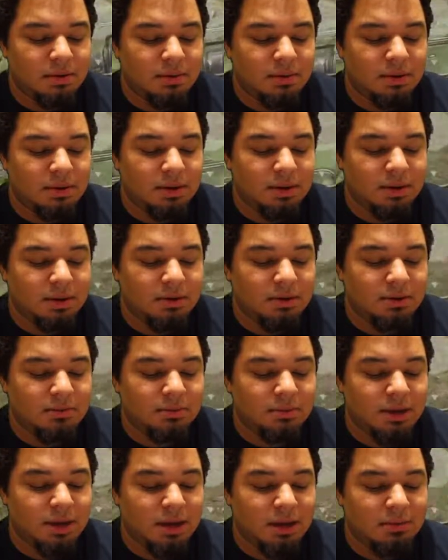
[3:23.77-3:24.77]
We're getting
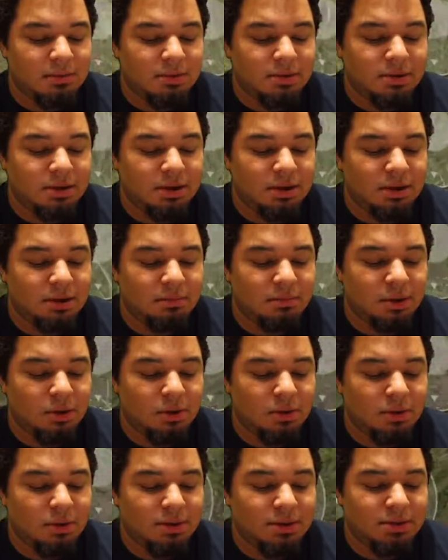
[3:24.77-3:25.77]
some damage done,
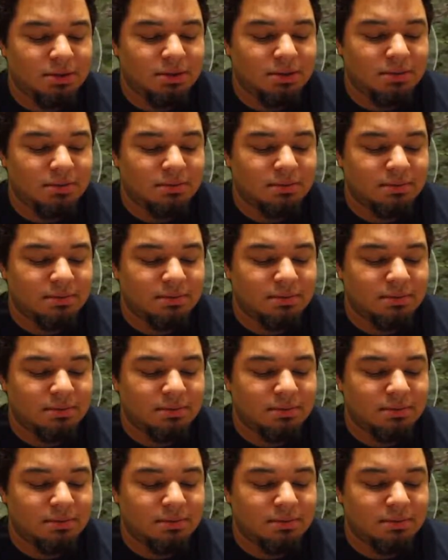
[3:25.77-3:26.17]
boys.